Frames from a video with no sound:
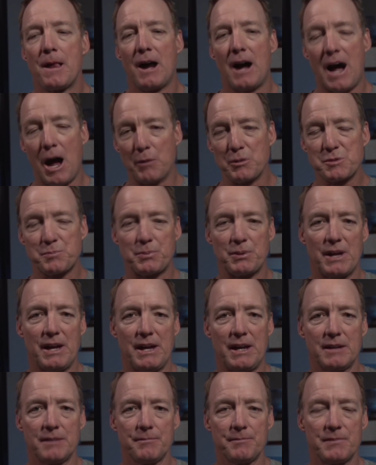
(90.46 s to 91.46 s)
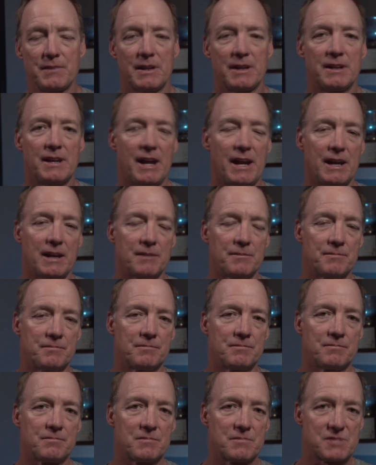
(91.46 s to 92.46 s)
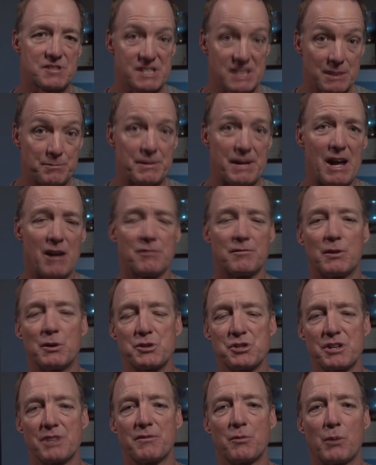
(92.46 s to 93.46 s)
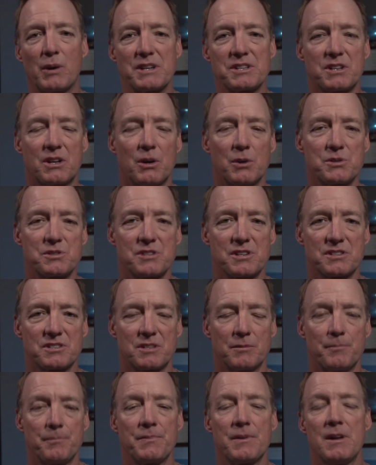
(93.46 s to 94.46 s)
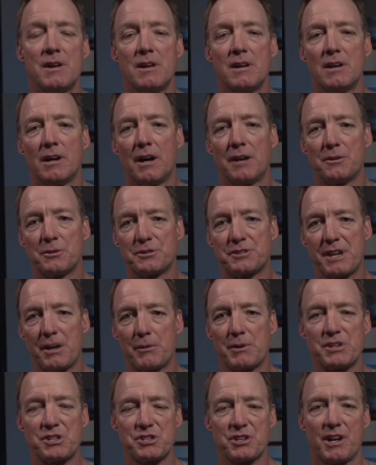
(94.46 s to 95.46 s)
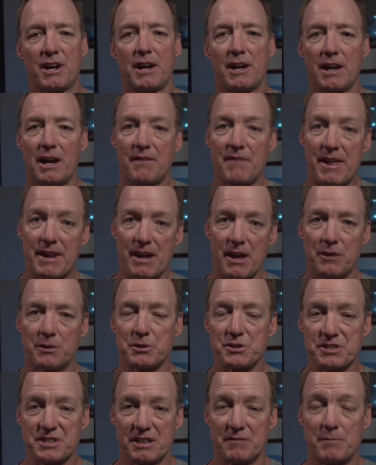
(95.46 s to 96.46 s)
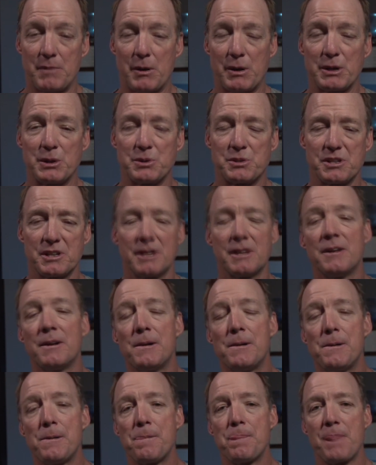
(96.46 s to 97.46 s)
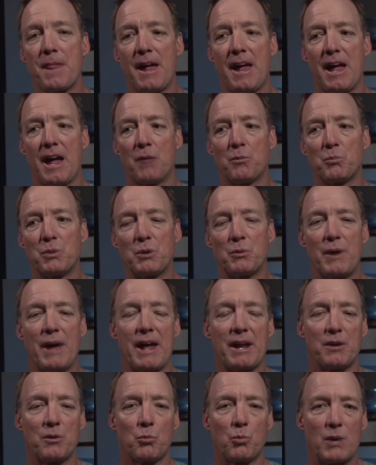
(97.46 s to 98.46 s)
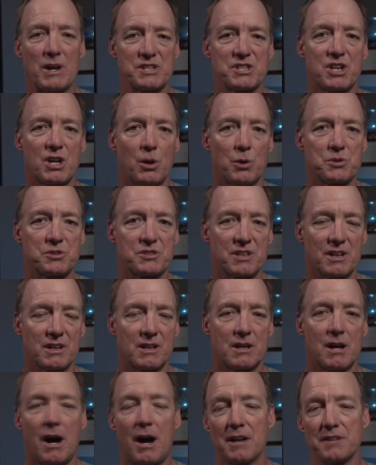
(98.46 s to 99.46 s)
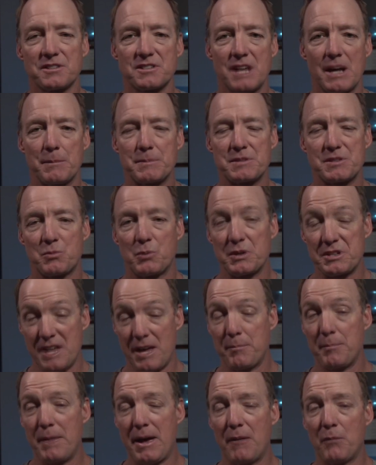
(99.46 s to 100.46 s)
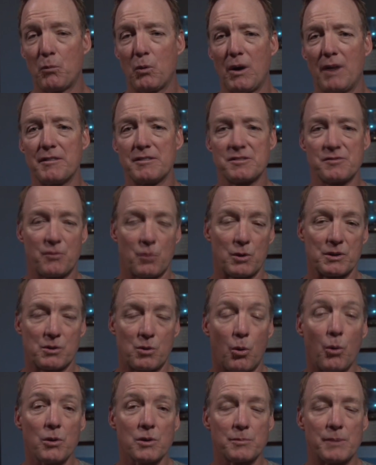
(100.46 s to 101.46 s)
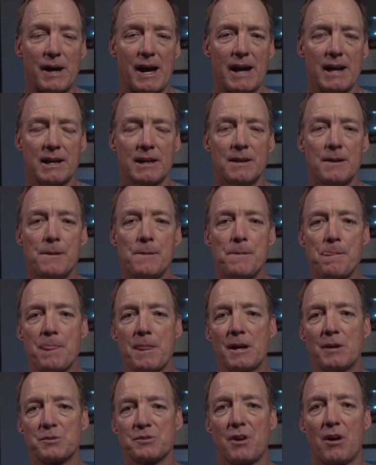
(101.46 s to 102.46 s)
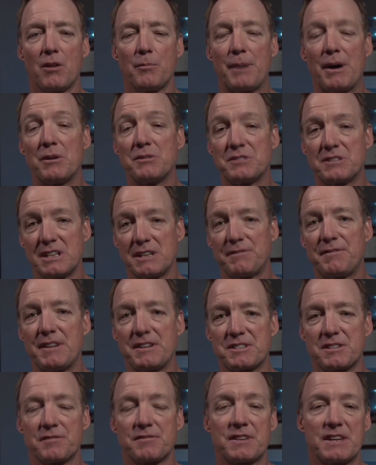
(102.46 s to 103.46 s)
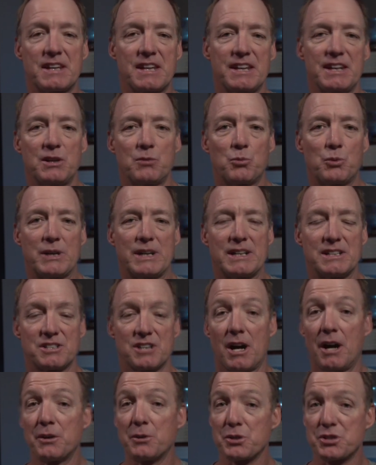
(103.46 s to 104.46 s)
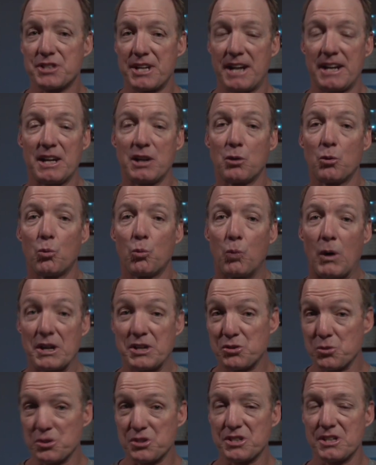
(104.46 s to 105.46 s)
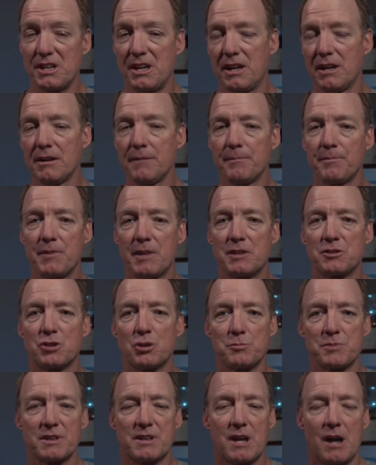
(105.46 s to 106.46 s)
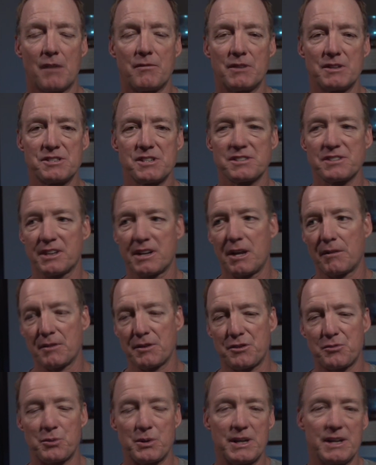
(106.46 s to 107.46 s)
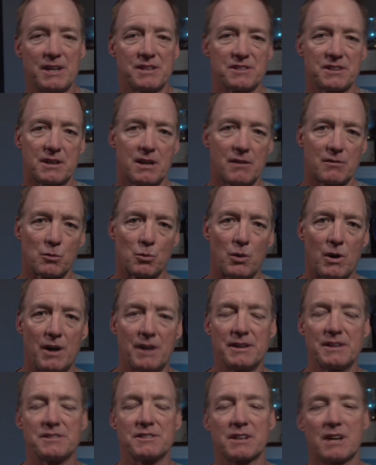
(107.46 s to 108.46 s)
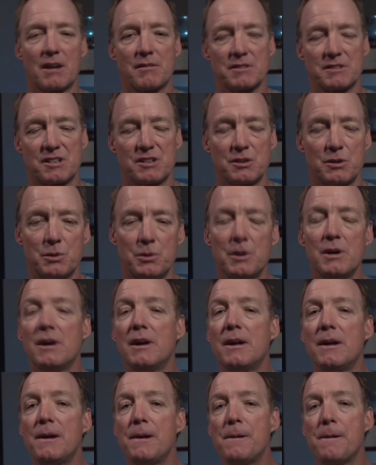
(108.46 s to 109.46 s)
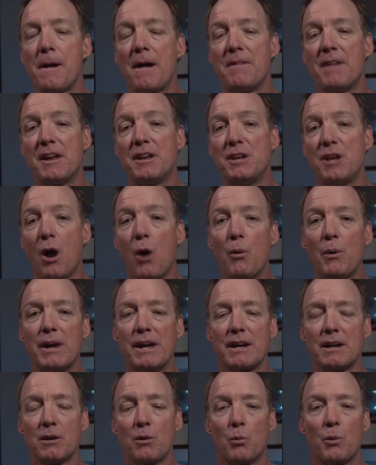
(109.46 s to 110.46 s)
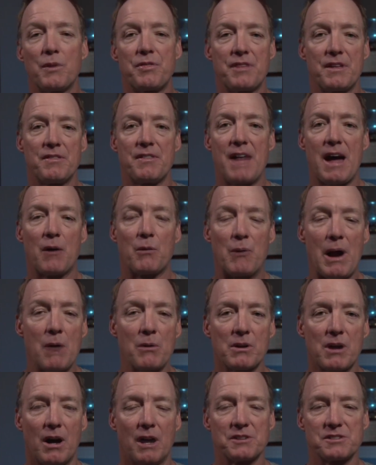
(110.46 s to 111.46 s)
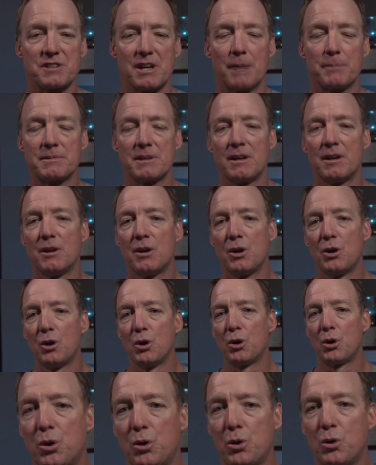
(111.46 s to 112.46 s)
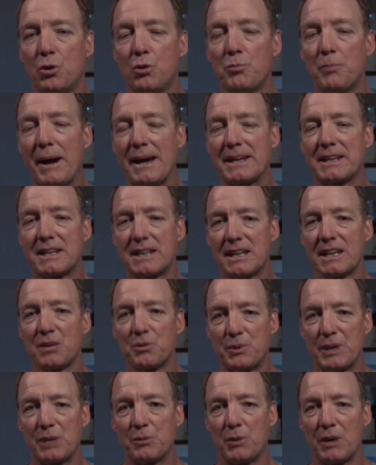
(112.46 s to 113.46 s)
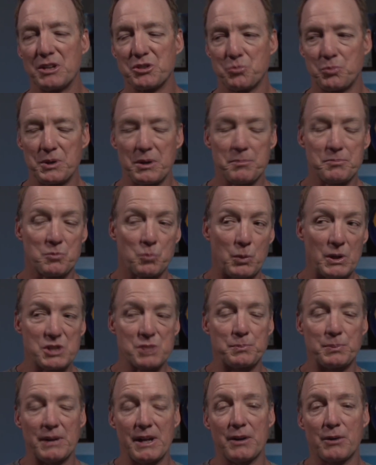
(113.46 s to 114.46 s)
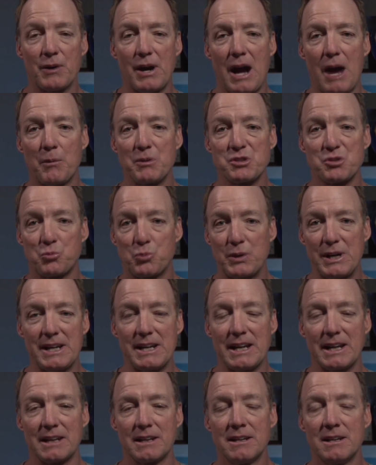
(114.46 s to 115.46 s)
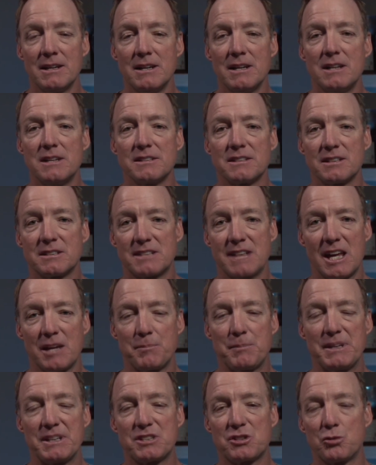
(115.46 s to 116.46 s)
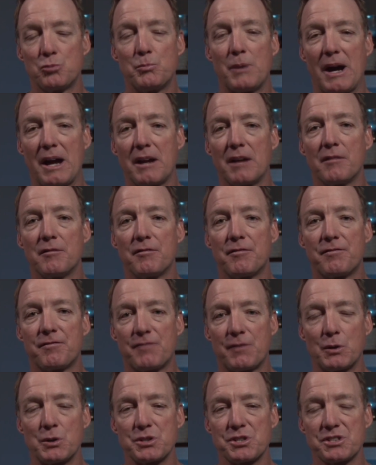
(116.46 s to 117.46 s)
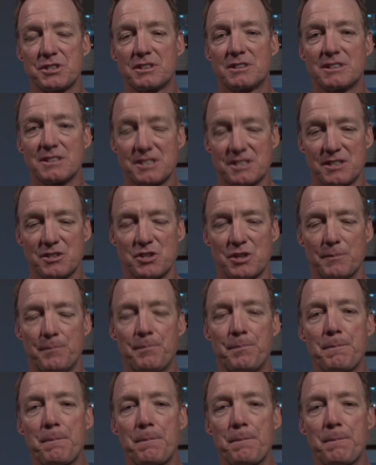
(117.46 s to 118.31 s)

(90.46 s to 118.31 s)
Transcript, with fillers: I was playing in a slimmed down version of the West Coast system under Terry Shea and then under Steve Mariucci. And we ran West Coast concepts. What that meant was for a quarterback, it was all about defensive key reads, understanding what you're seeing in terms of coverage. Is it cover three? Is it cover one? Is it cover two? And then knowing within that route concept who my key read was, which player I was reading to take me to my first decision.